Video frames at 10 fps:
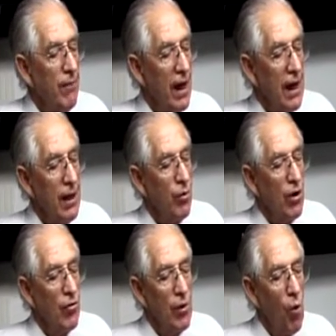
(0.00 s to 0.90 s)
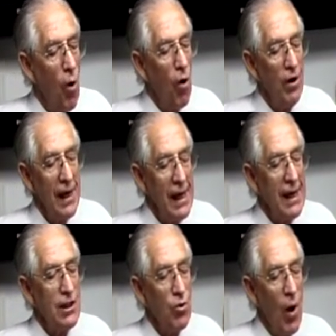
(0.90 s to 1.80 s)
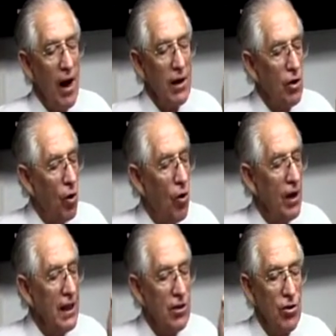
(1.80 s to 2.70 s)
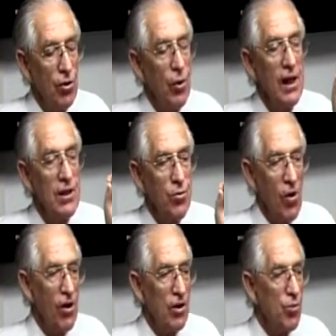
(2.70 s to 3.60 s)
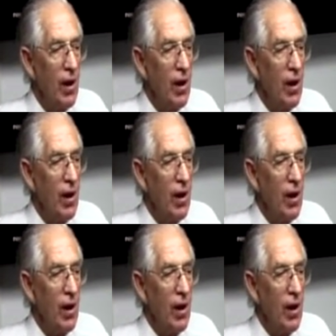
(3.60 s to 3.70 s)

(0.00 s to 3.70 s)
and he will reward each one according to his works.